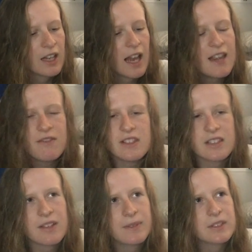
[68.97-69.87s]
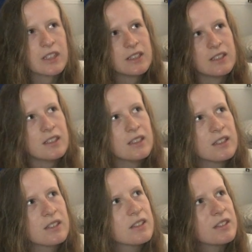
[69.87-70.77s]
Like, living in Southampton,
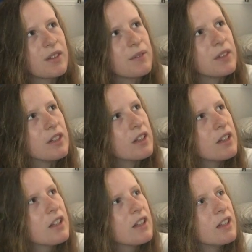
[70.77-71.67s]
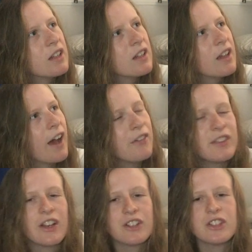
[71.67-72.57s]
it's not Southampton. I
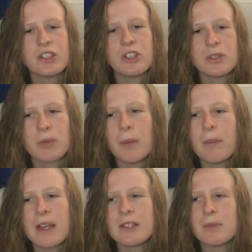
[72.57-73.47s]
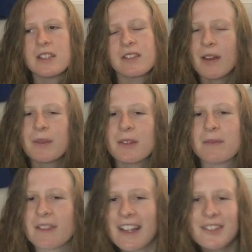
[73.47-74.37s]
think I'd just choose Pompey to piss
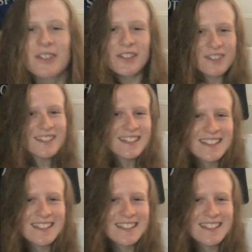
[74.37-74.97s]
Southampton fans off.